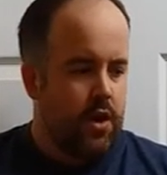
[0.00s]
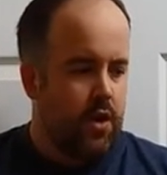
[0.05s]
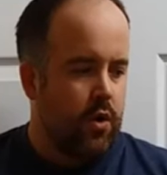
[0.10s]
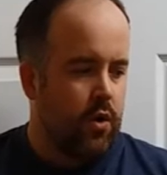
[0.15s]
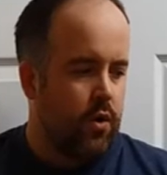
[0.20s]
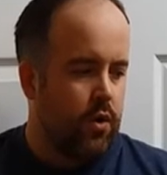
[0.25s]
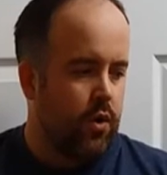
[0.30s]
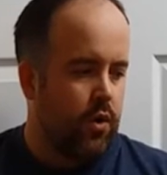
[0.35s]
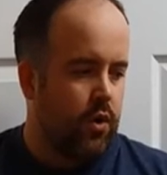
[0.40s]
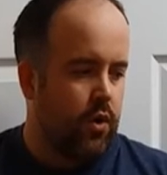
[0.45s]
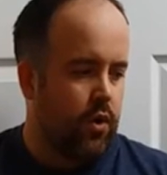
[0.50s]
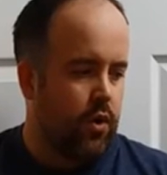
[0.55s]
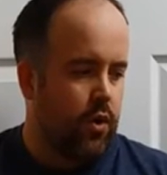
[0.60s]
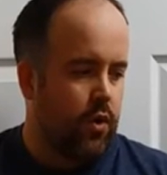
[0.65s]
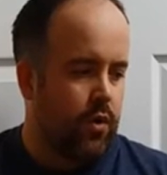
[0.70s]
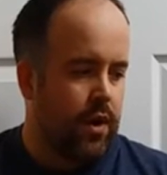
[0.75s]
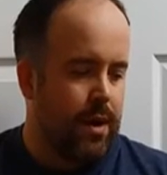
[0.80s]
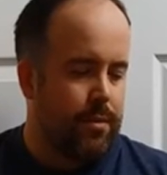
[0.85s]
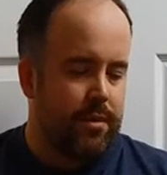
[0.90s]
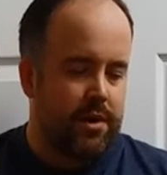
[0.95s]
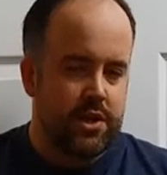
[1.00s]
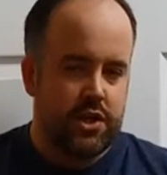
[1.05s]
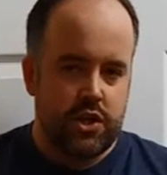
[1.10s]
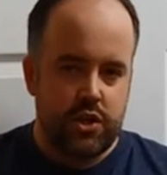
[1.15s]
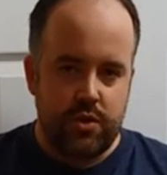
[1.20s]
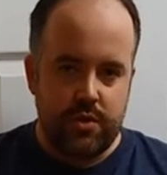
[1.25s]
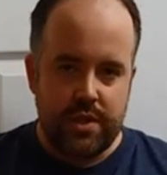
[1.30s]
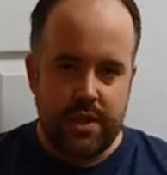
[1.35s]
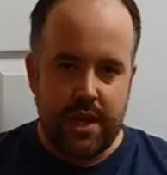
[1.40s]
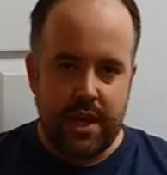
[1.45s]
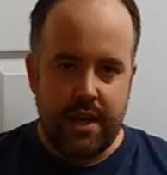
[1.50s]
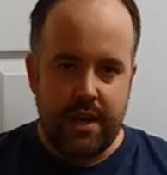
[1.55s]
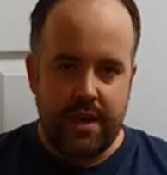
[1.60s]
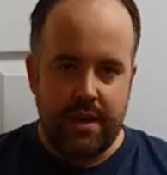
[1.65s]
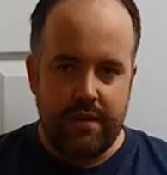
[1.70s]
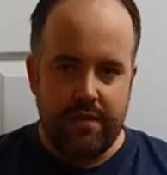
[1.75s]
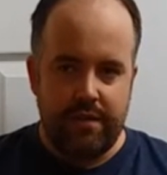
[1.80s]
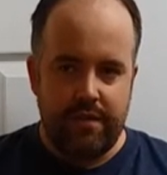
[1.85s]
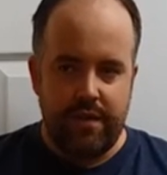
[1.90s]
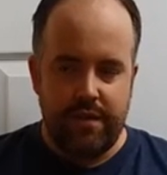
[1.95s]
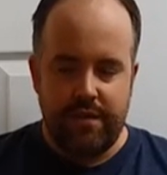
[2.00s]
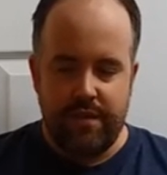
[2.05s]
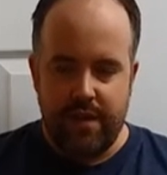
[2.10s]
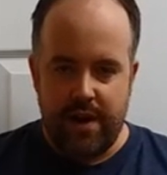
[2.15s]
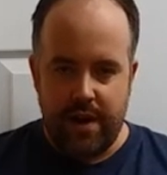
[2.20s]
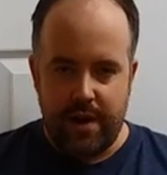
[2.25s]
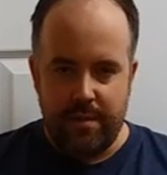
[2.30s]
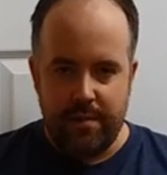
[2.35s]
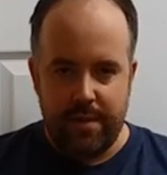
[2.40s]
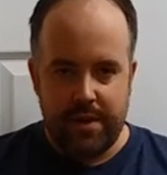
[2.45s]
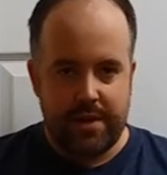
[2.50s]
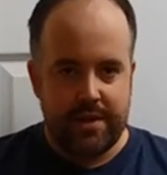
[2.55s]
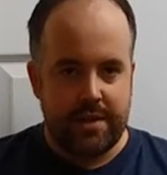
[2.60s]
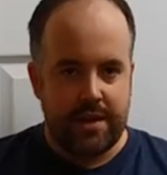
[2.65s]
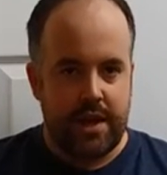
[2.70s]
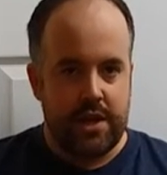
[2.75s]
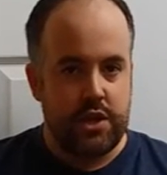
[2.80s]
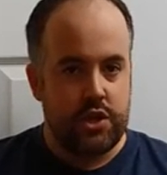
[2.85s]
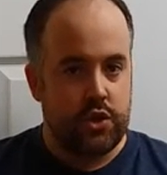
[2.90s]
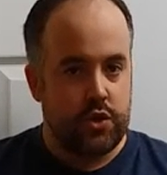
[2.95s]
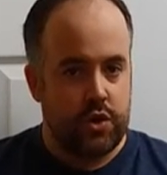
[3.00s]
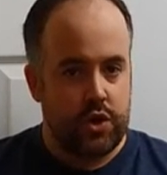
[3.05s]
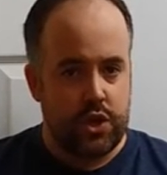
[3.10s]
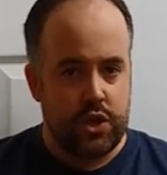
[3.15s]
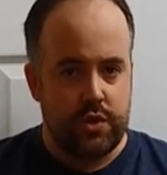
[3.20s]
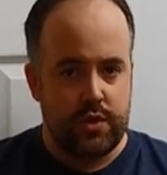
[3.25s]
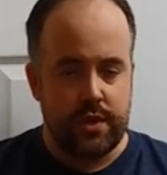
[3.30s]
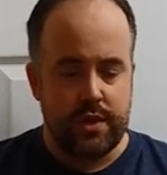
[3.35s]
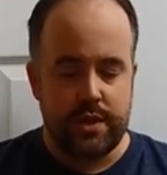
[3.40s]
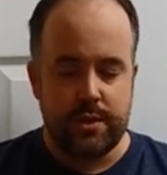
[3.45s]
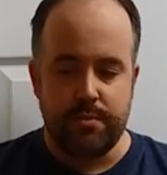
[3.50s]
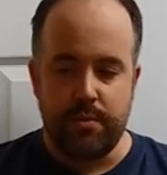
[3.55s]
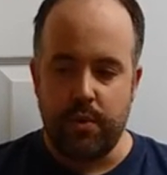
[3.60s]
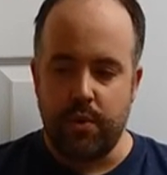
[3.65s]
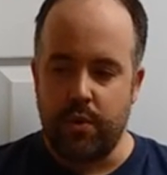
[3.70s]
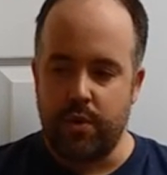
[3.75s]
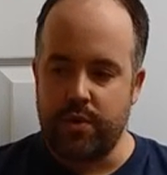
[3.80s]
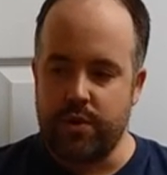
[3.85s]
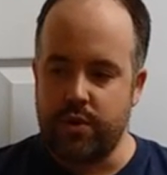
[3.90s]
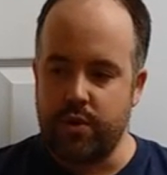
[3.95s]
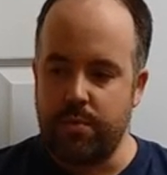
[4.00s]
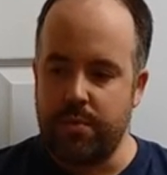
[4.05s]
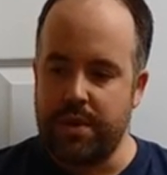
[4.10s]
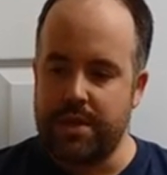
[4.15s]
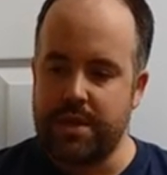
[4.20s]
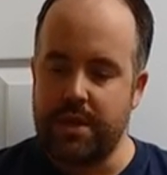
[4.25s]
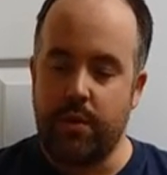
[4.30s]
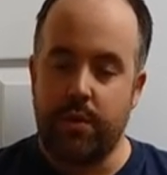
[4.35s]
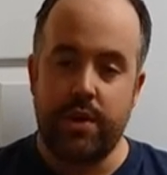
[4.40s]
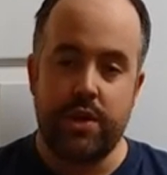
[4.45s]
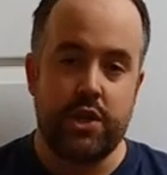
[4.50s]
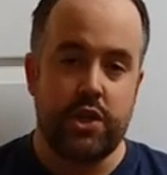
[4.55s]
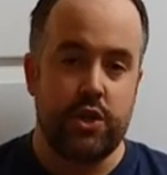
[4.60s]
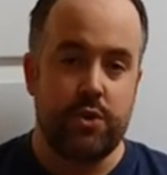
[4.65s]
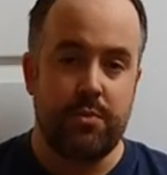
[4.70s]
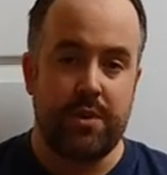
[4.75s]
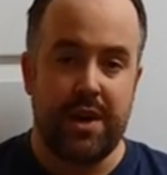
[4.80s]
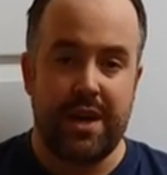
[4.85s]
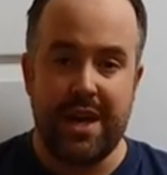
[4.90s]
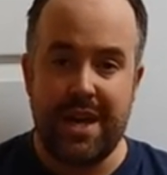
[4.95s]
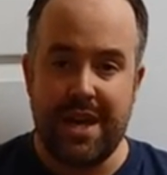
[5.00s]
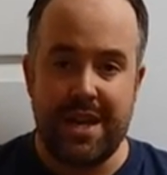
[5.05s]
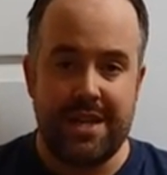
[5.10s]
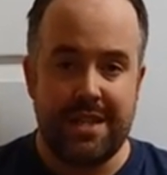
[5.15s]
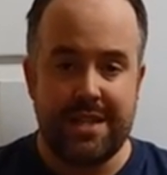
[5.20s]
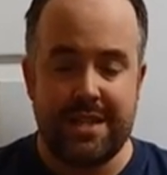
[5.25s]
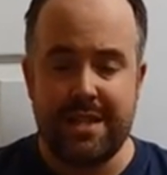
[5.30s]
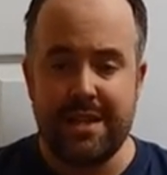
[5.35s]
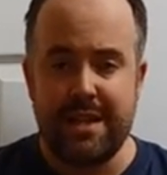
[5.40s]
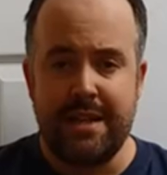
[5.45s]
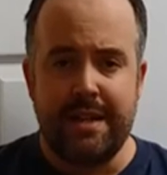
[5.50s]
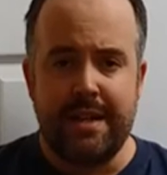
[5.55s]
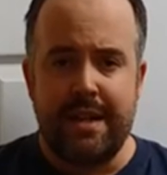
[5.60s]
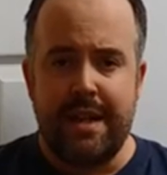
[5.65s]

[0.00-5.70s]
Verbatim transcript: Or, or am I shooting for fun because I enjoy shooting sports or because I want to shoot my kids